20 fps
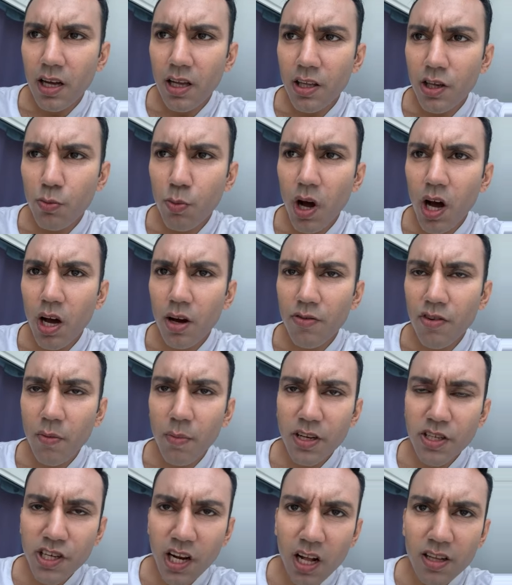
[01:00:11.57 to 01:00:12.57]
You are from a
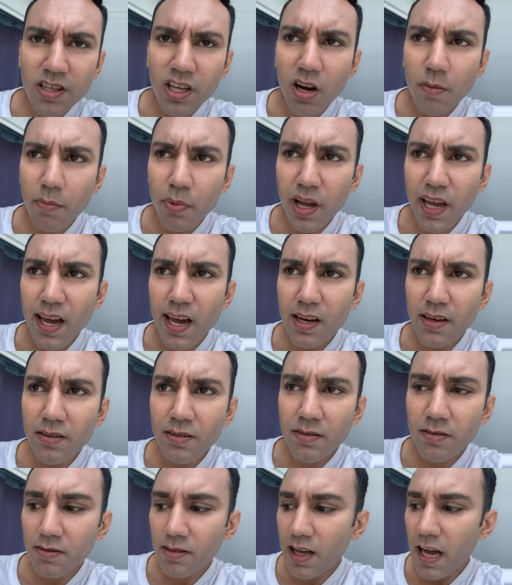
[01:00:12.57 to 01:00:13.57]
sheltered upbringing.
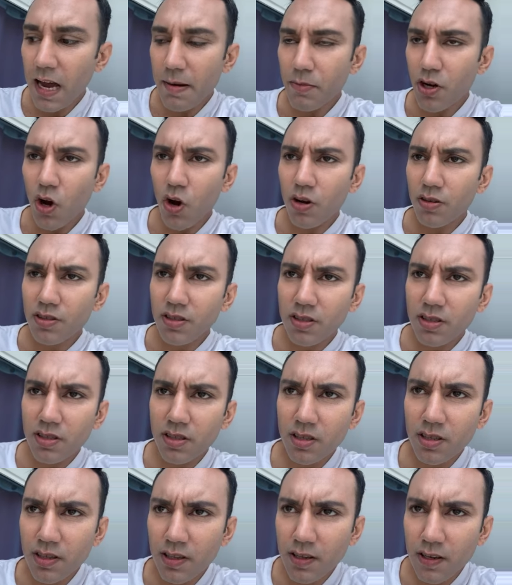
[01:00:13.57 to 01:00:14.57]
I'm not.
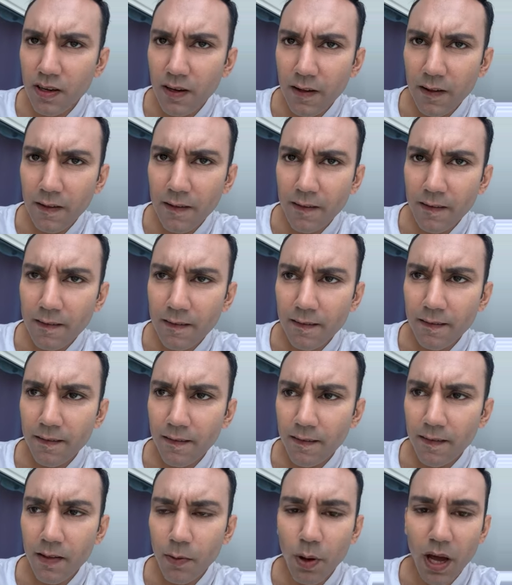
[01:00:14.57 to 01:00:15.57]

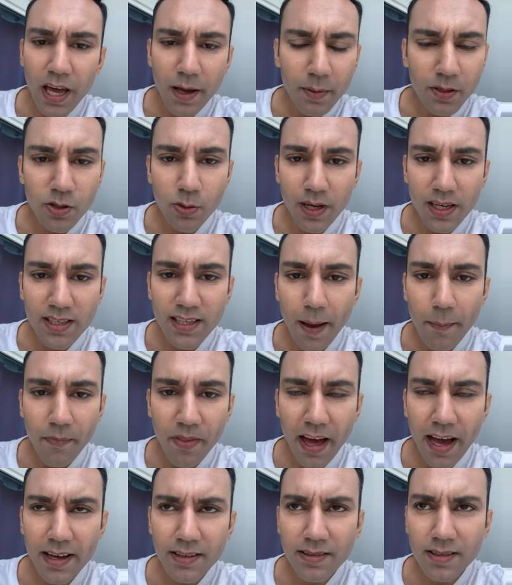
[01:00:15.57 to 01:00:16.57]
They were able to accept
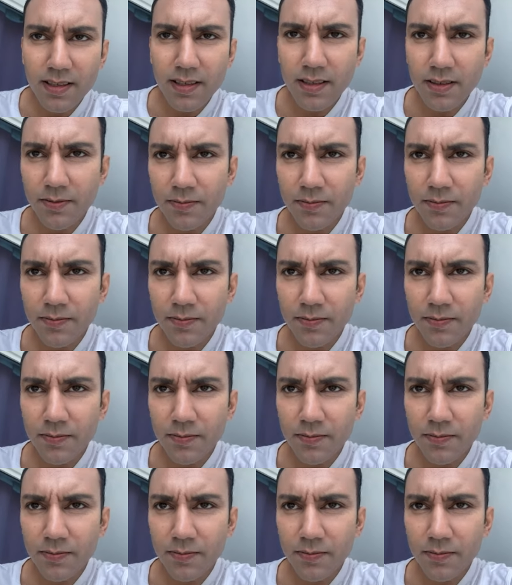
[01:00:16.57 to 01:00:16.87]
that